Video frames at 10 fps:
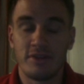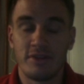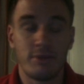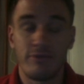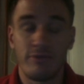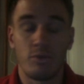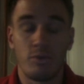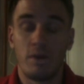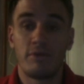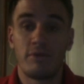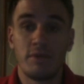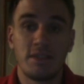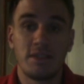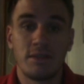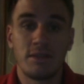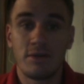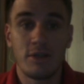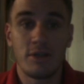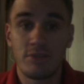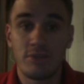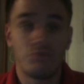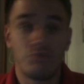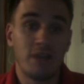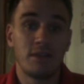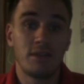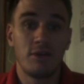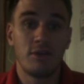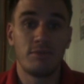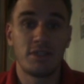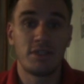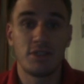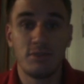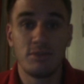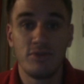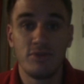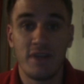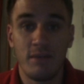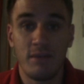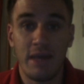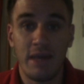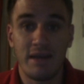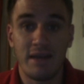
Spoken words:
but for whatever reason, they're in a surprisingly good position to move in on Baghdad,